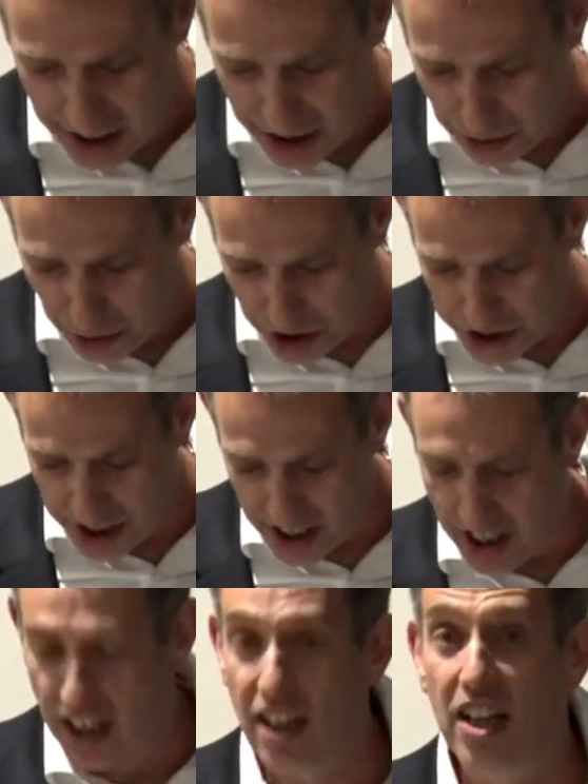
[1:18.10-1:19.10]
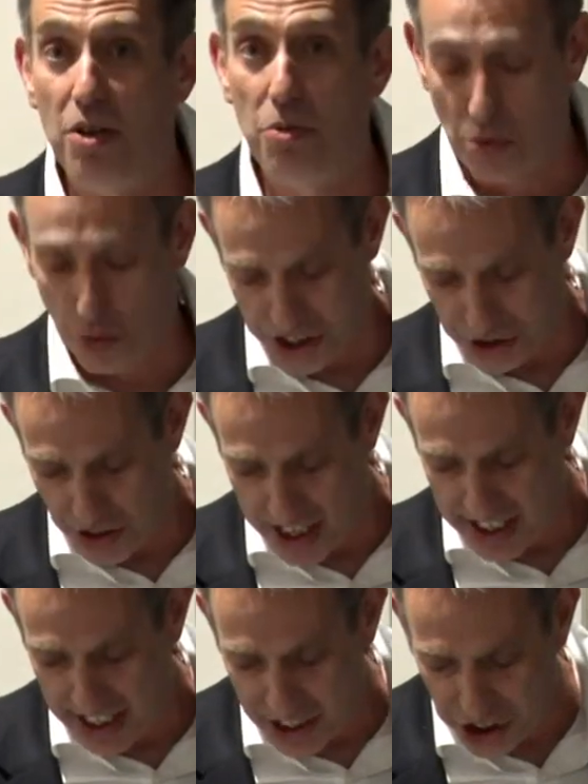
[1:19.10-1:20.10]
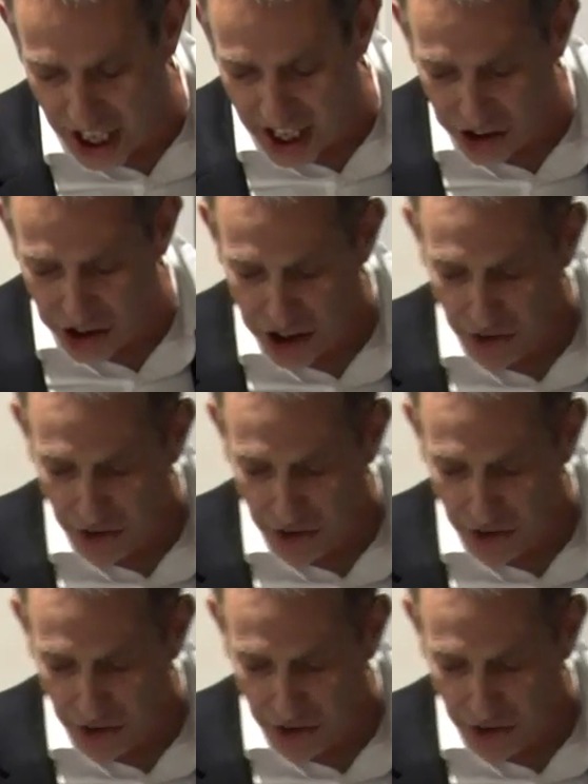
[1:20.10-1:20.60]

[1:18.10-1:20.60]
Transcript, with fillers: was, uh, was addressing the challenges